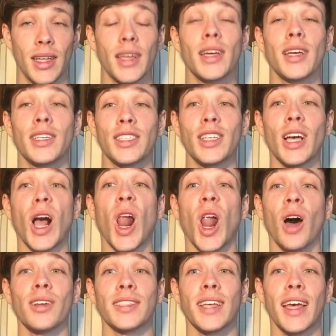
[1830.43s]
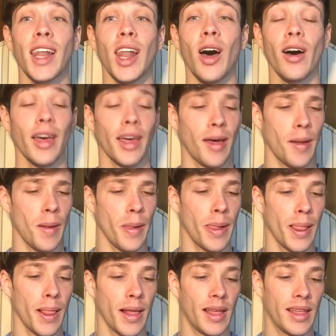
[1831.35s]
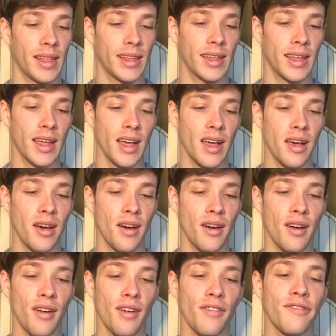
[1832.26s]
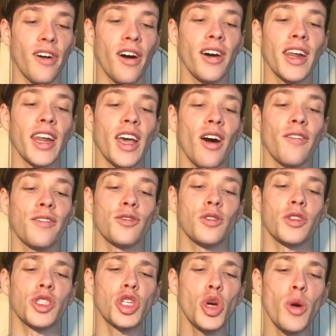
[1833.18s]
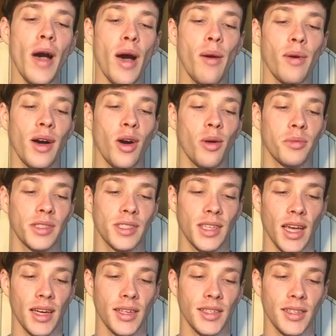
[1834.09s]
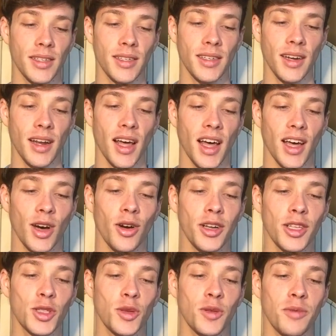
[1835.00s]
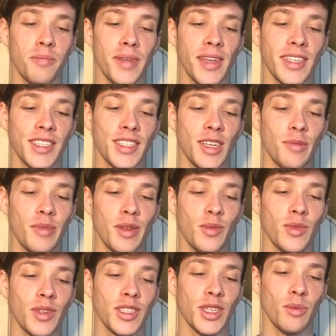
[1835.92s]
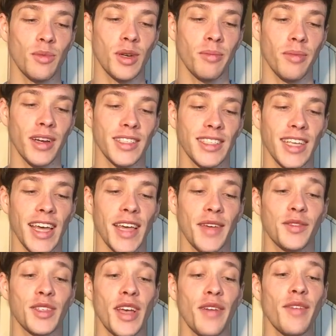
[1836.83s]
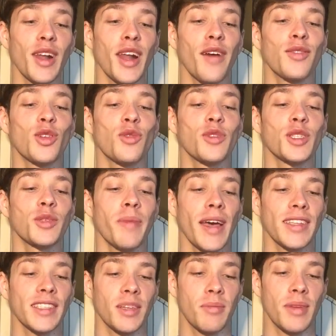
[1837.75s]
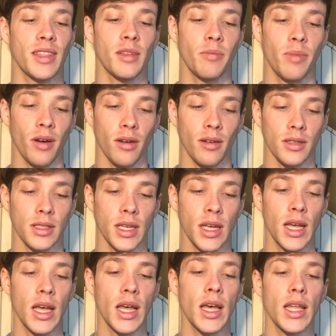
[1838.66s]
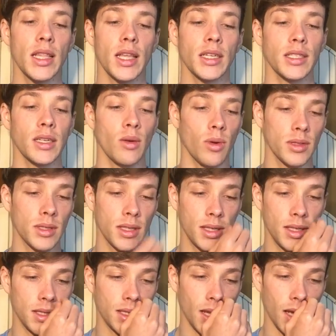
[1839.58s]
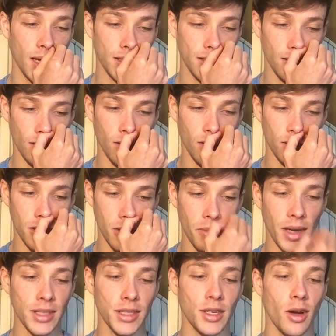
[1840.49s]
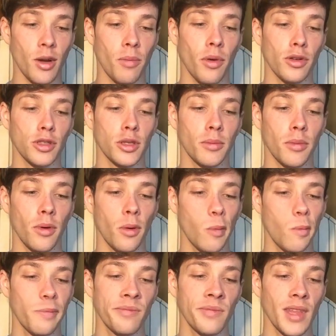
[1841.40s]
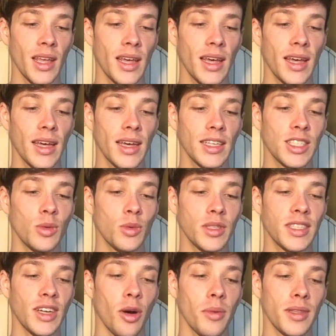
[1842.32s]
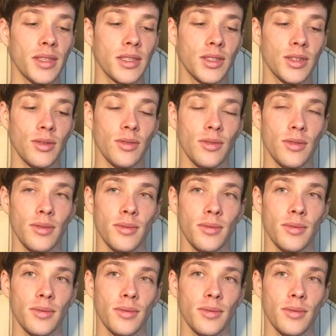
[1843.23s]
She's a Class A liar. Finally, after a 2-hour conversation, I got her to admit she had been with someone by saying if she ever loved or respected me in the past, that she wanted this to end on the best note possible, she would tell me the truth.